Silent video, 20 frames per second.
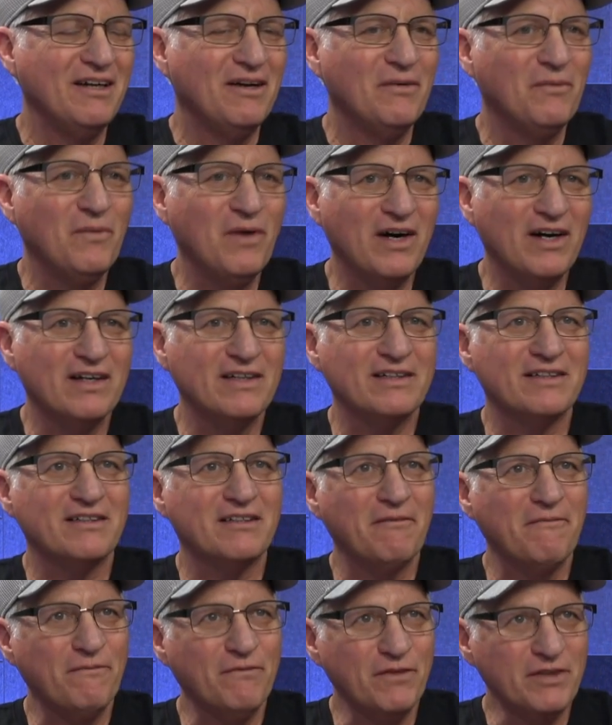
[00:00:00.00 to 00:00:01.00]
Well,
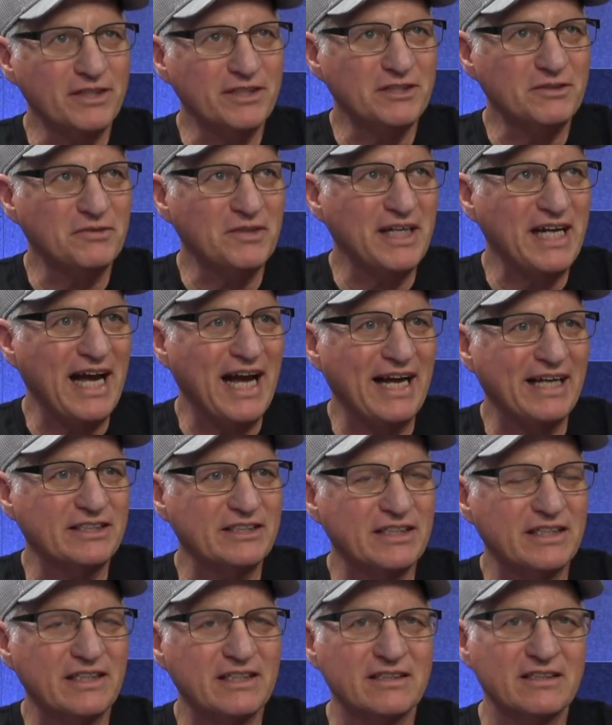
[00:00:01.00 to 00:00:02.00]
the first
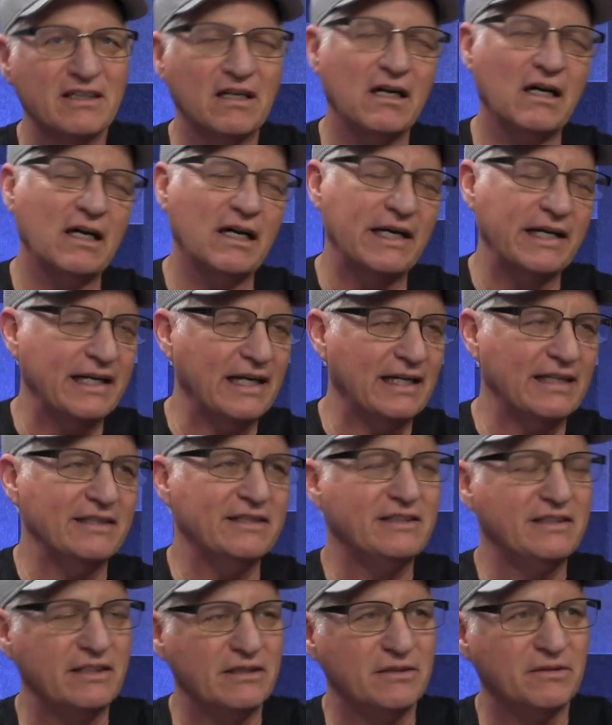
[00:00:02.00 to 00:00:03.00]
reaction is, oh, I got to
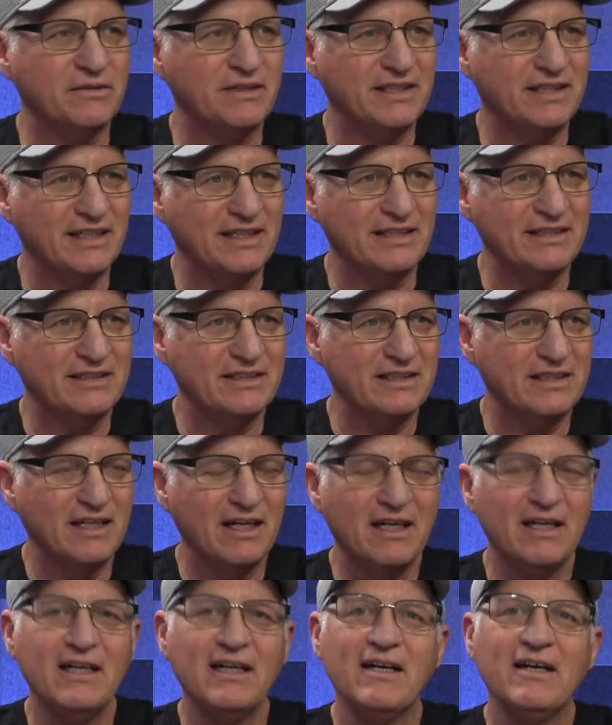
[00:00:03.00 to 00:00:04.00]
deal with this.
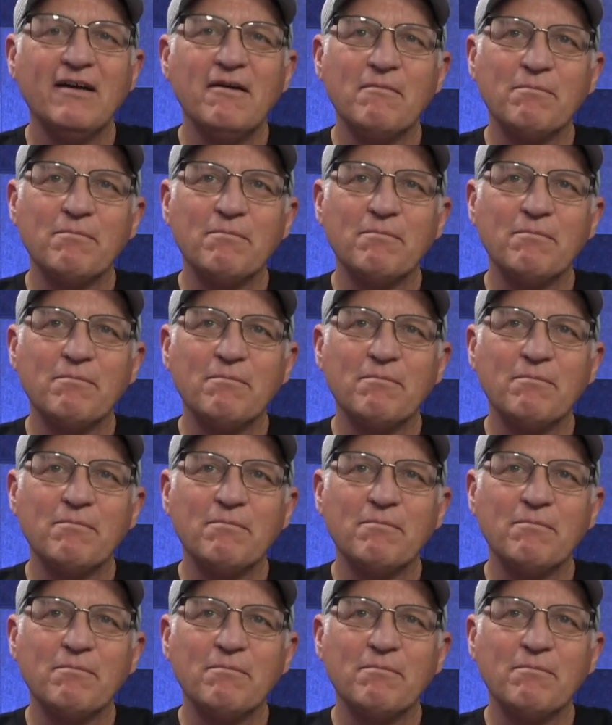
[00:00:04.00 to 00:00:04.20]
Hmm.